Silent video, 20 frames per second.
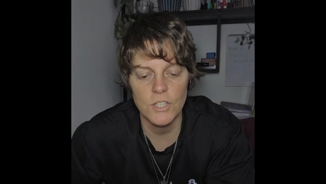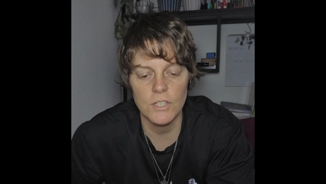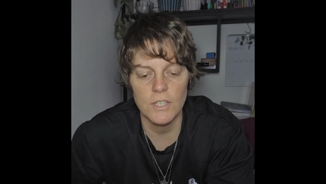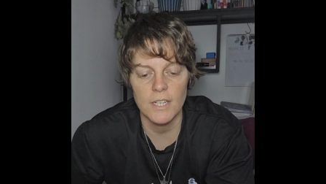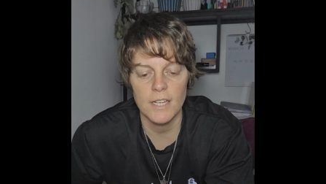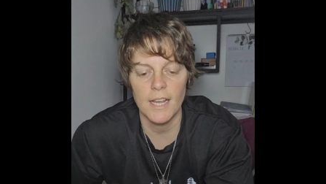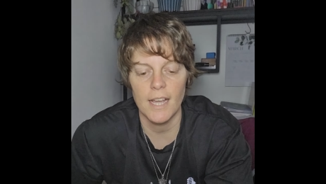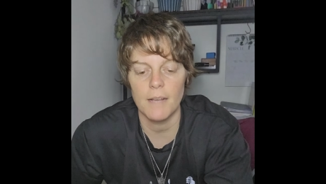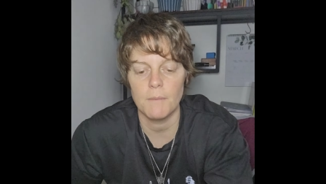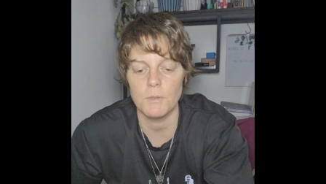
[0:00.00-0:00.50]
I
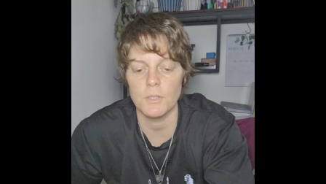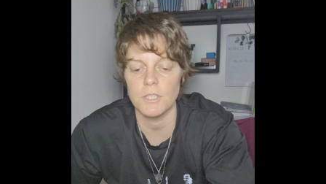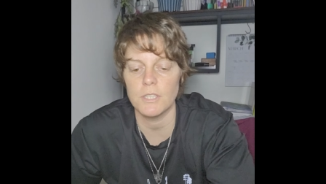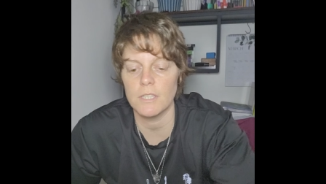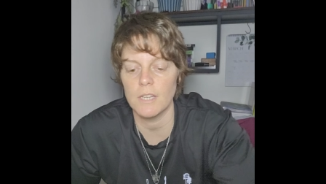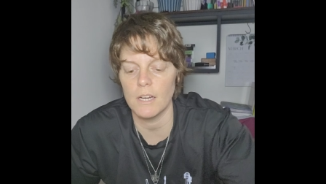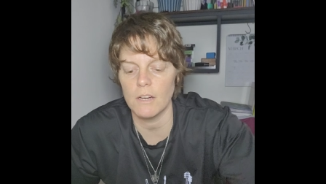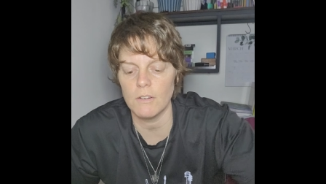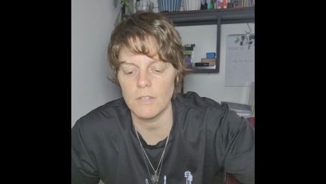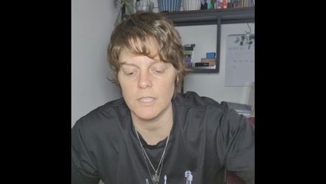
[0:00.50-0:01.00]
had where
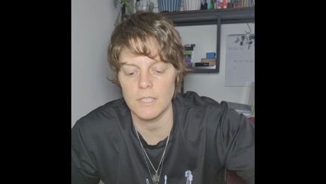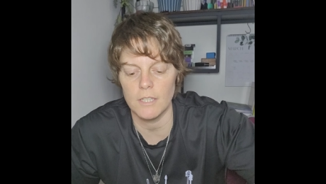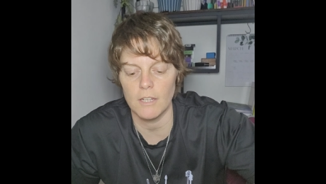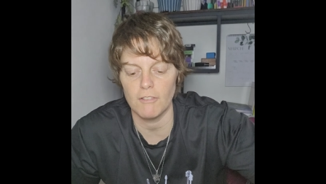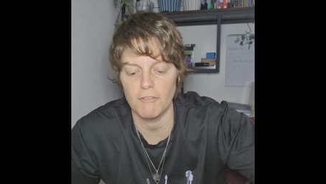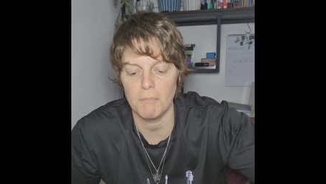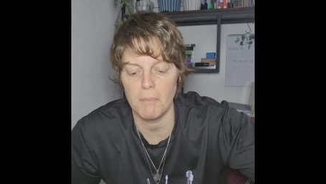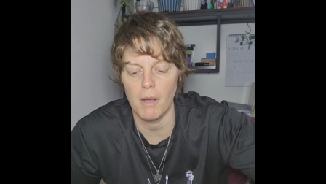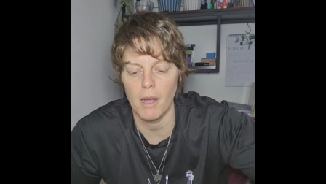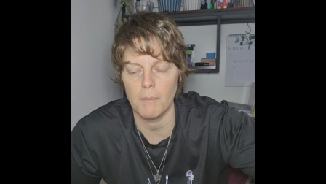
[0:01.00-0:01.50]
scary
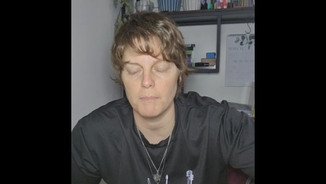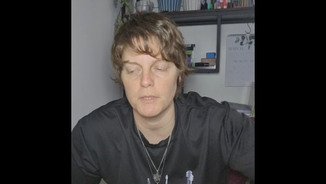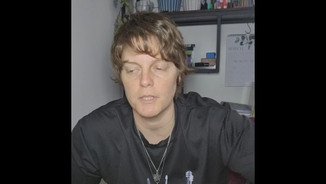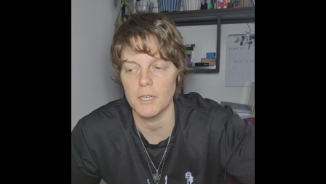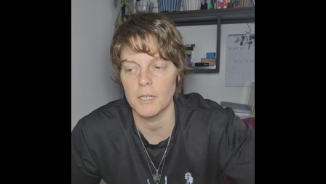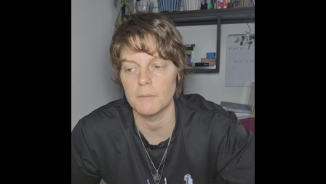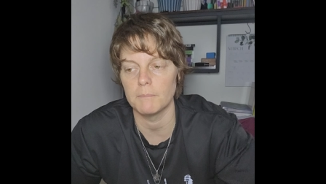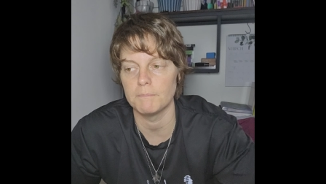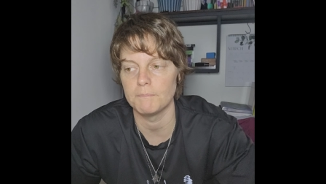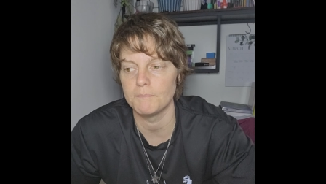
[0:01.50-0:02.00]
stuff popped
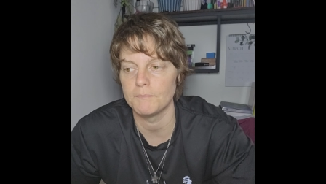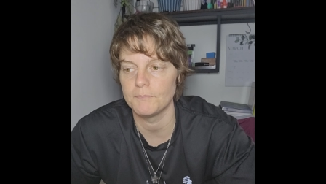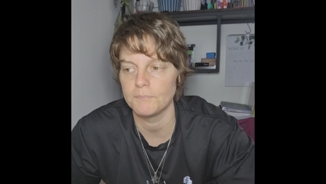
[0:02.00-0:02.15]
up,